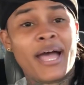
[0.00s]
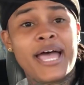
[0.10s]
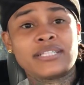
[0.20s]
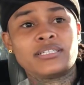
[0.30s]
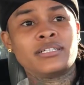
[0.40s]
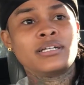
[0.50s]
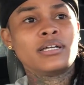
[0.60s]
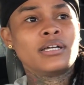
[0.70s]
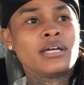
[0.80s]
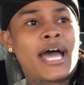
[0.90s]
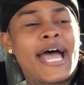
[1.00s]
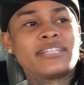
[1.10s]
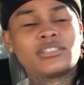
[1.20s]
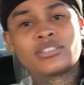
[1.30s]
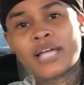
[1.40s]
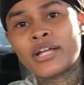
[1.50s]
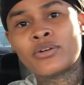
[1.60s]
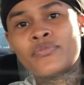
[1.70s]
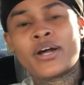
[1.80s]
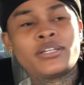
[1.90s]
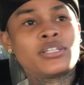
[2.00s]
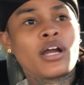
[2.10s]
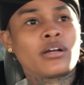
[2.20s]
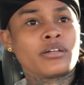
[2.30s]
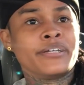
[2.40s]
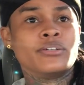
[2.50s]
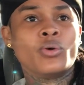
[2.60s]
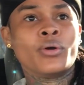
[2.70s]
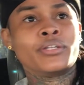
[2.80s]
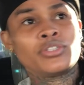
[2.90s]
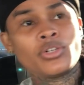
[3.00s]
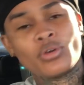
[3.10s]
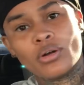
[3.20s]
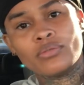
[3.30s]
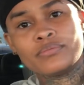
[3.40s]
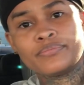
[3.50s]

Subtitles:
I had to sacrifice her in order to grow.